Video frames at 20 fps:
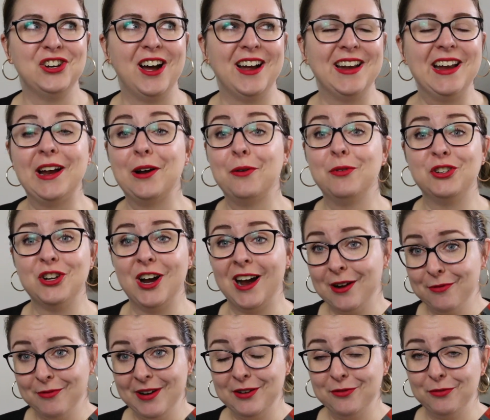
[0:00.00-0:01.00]
Hayek, which
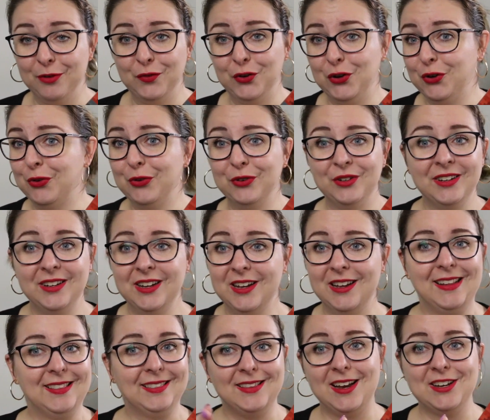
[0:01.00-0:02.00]
I read and reviewed
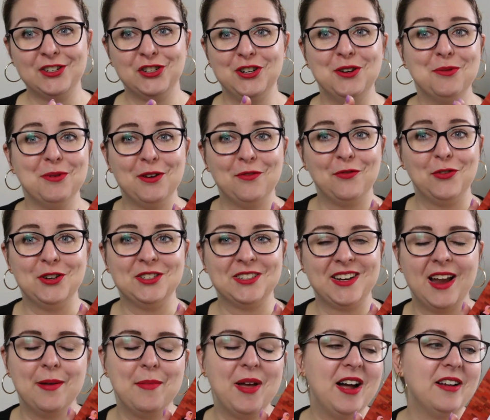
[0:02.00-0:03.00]
last year when it first
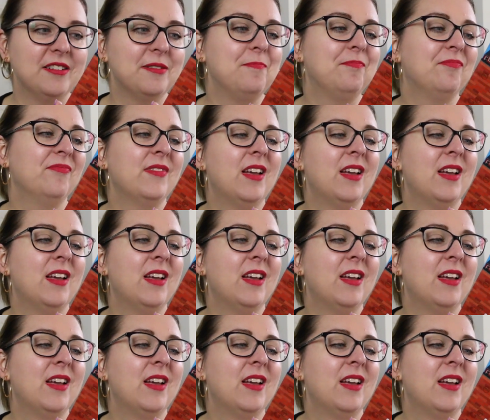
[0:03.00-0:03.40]
came out.